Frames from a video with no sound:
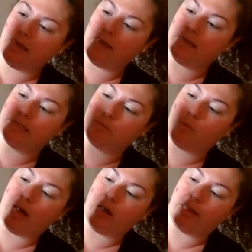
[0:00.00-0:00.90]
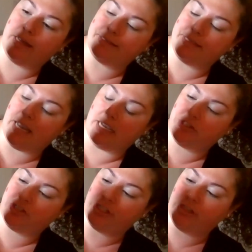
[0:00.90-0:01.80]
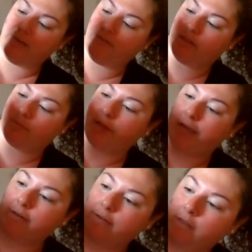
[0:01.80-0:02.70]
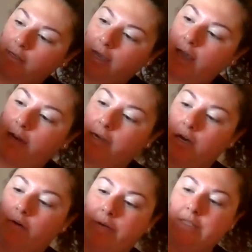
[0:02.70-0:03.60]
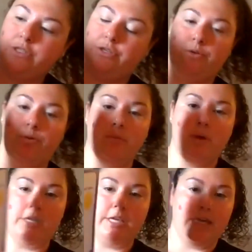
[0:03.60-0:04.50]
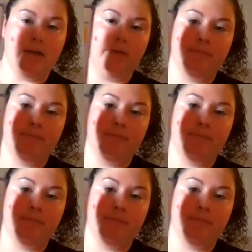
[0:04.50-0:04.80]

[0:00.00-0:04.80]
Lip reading: as well as the oxygen leaving the plant and it going to the monkey.